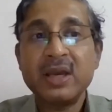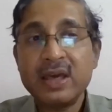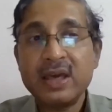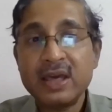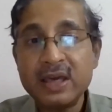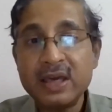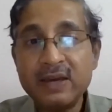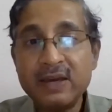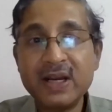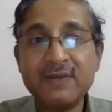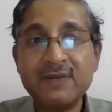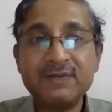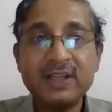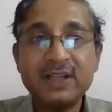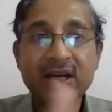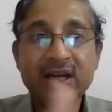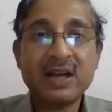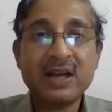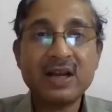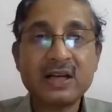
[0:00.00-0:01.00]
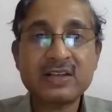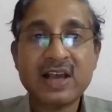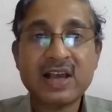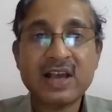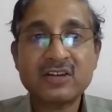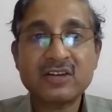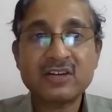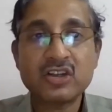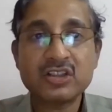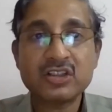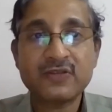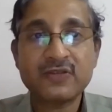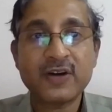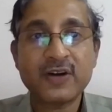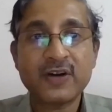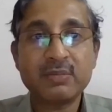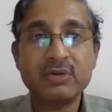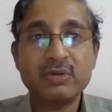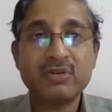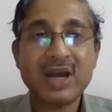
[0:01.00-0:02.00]
I mean, even if there are
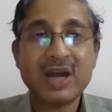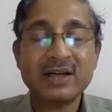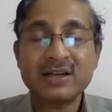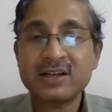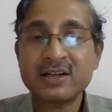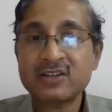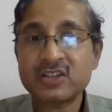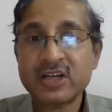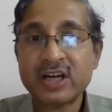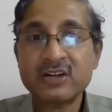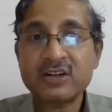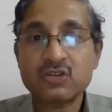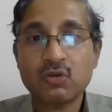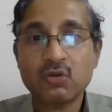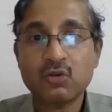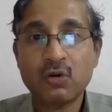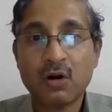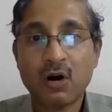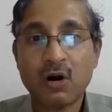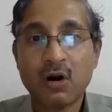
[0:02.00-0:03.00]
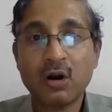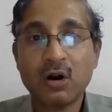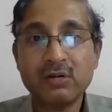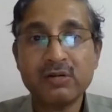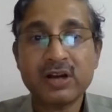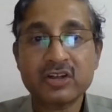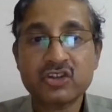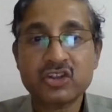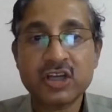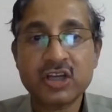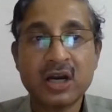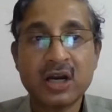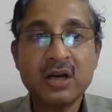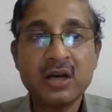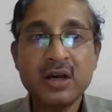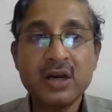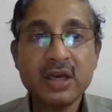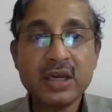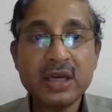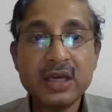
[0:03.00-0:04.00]
sanctions from United States on
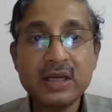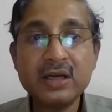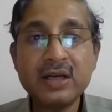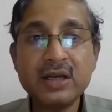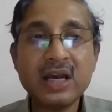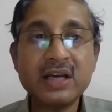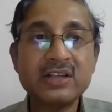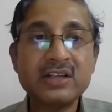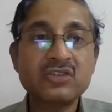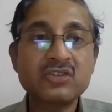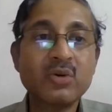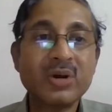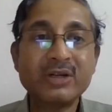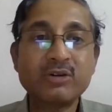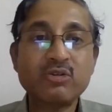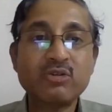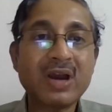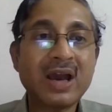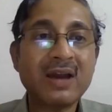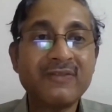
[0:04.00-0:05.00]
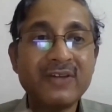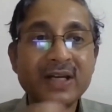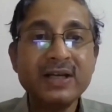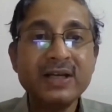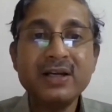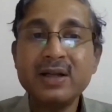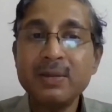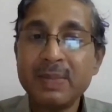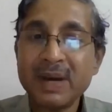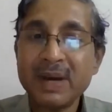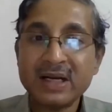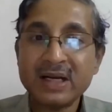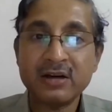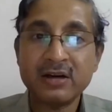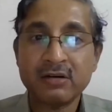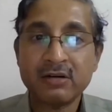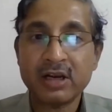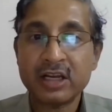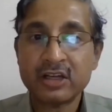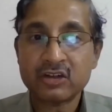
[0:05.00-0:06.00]
Russia, India is going to have an
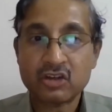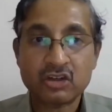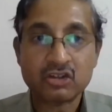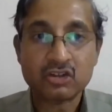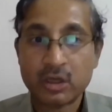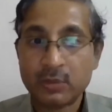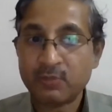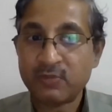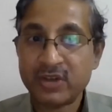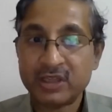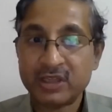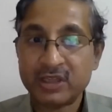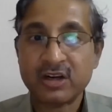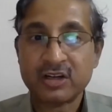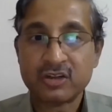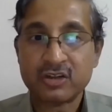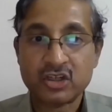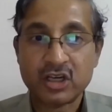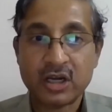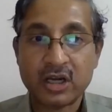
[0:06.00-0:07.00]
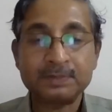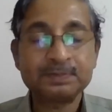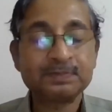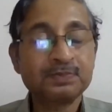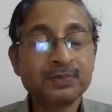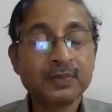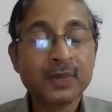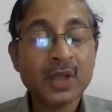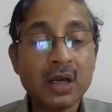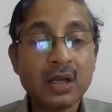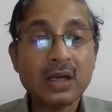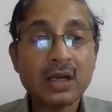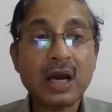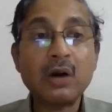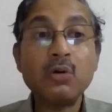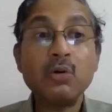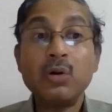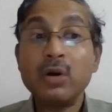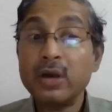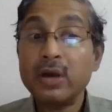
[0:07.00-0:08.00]
independent relationship with Russia.
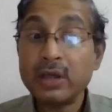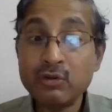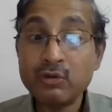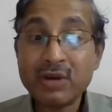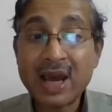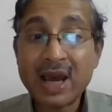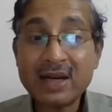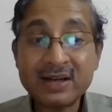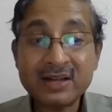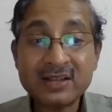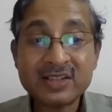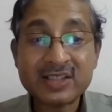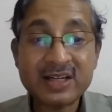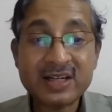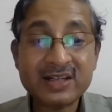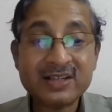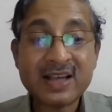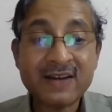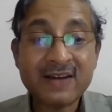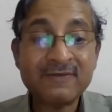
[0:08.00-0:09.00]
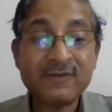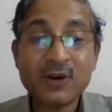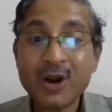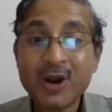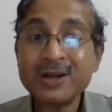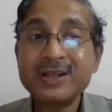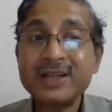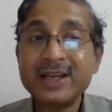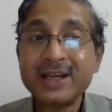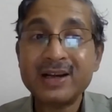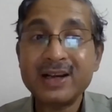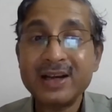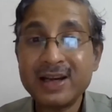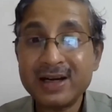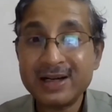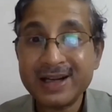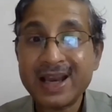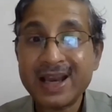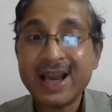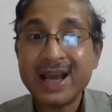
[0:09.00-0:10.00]
Now, United States have not
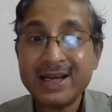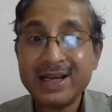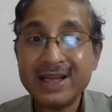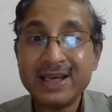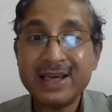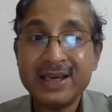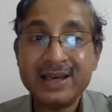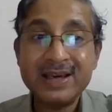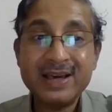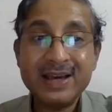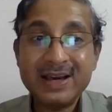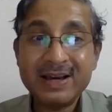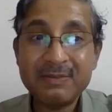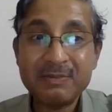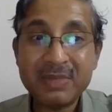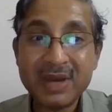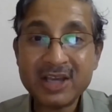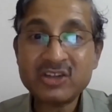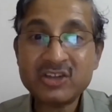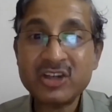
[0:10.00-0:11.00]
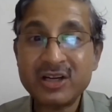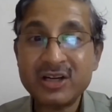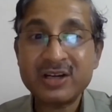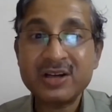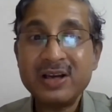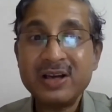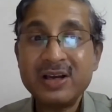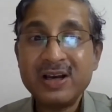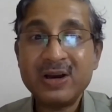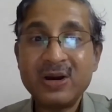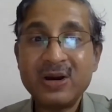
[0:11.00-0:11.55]
declared any measure,